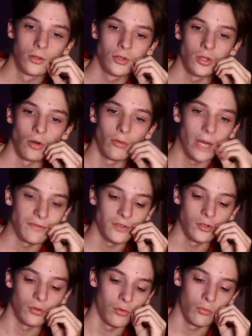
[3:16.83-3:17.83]
don't have to
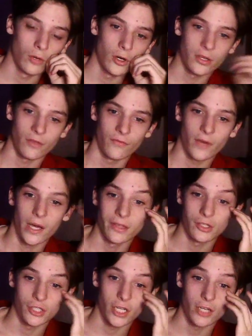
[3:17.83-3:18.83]
do the work to find the
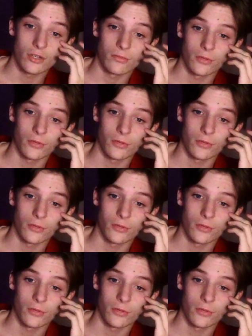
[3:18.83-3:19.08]
change number.